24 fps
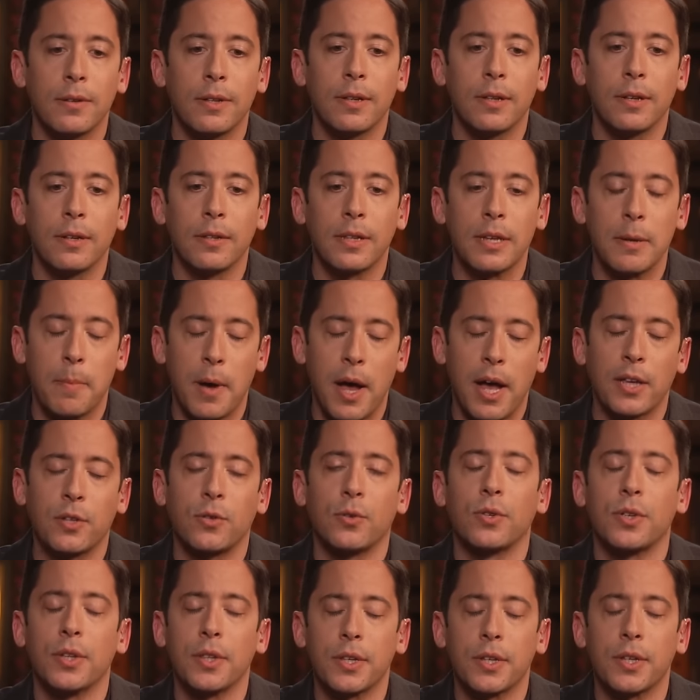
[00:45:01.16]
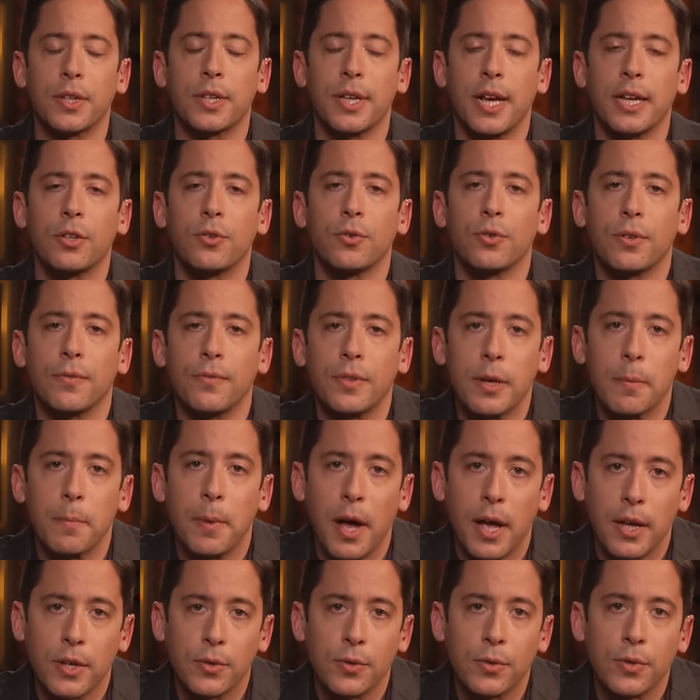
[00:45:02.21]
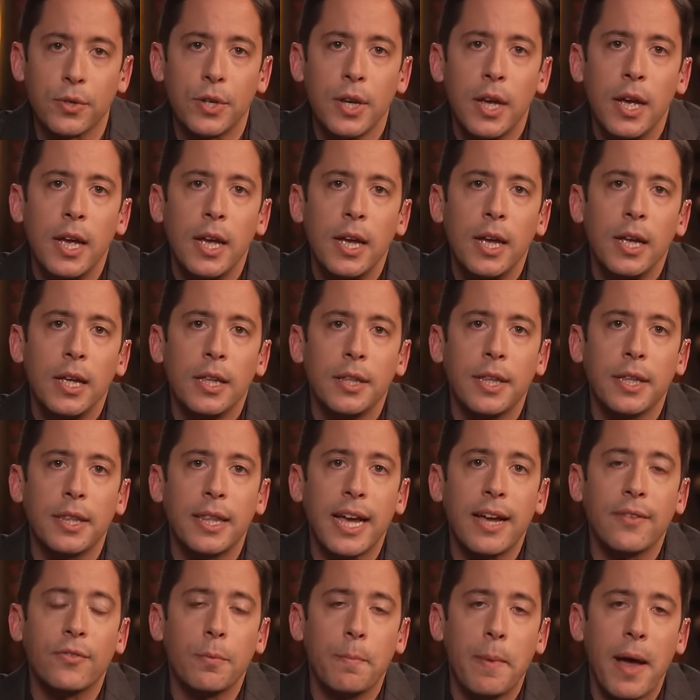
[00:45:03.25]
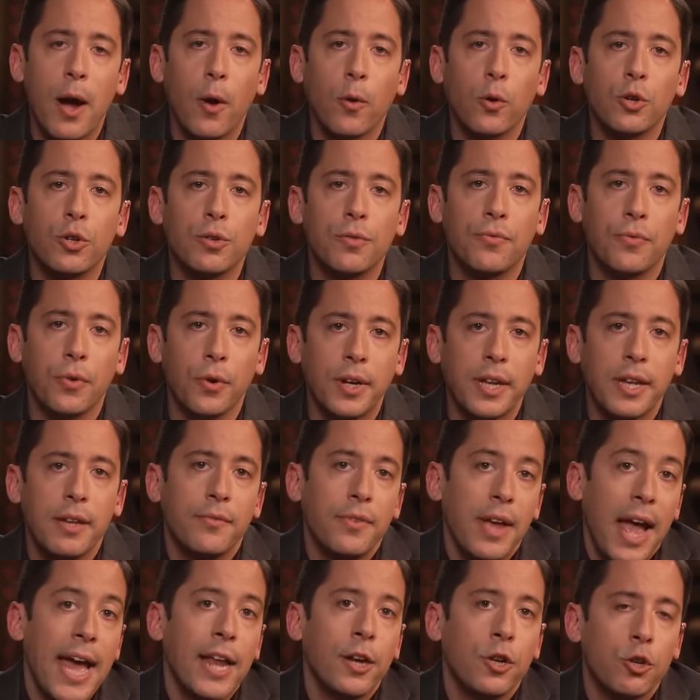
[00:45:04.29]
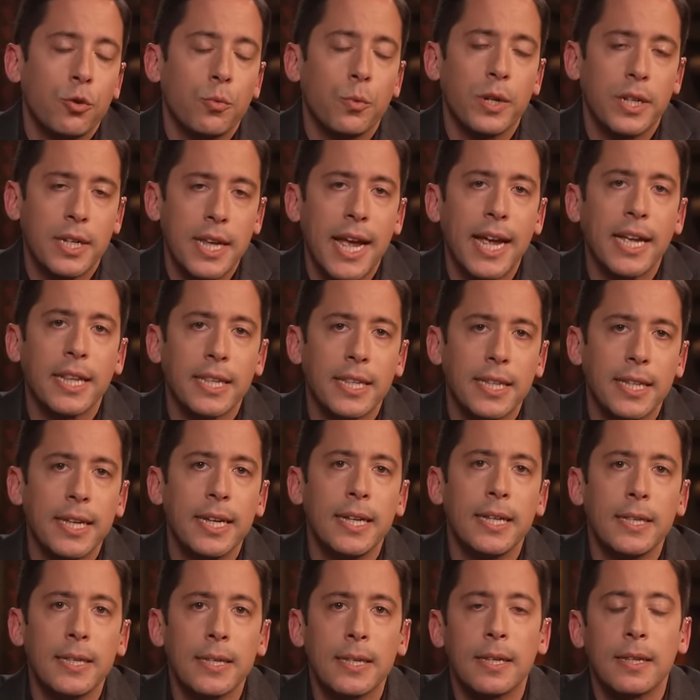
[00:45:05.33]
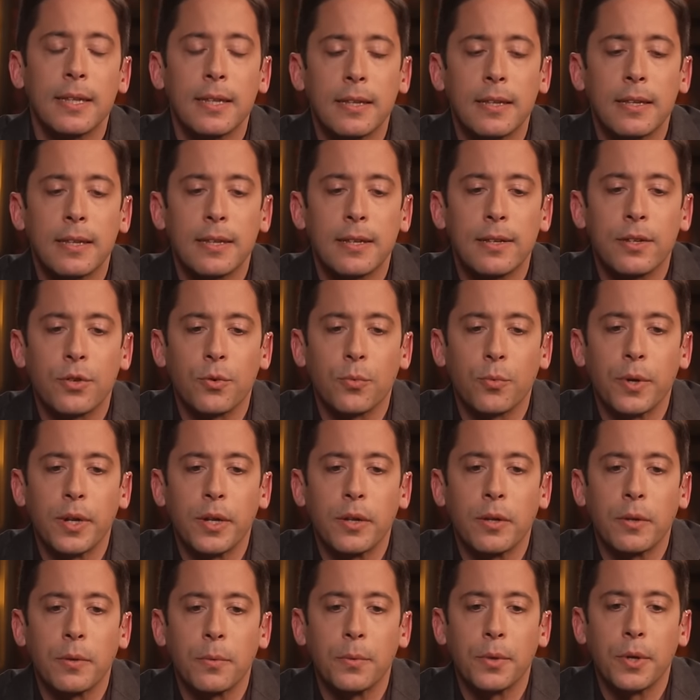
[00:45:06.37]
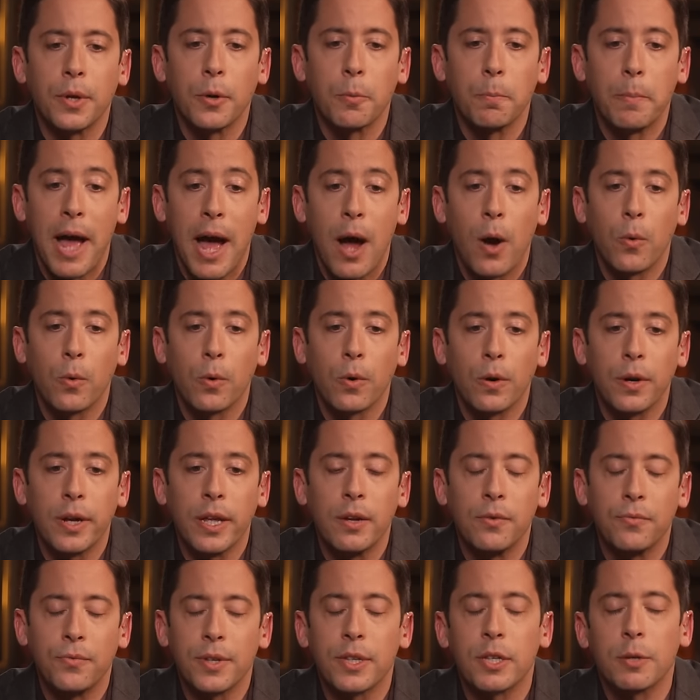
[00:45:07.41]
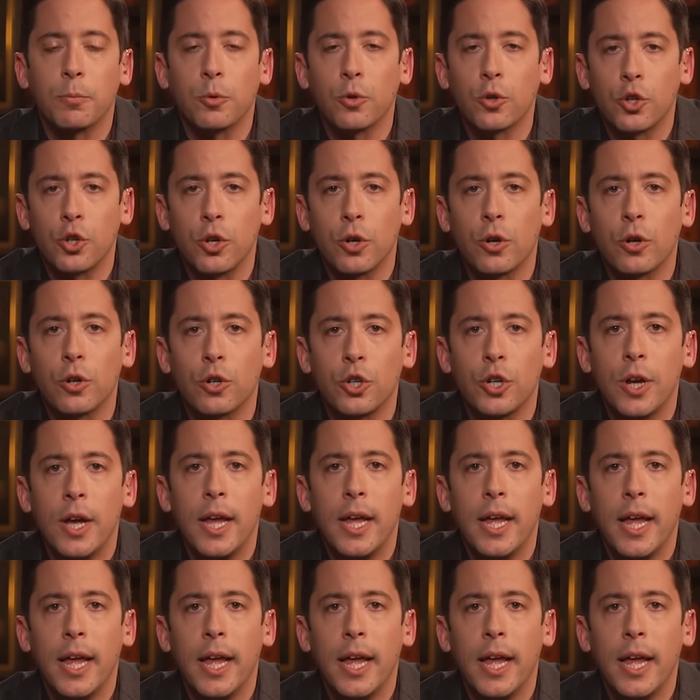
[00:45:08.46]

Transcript: uh, the apostles and the successors of the apostles, that they have the power to forgive and to retain sins, and that this is a real you know, power in a visible church.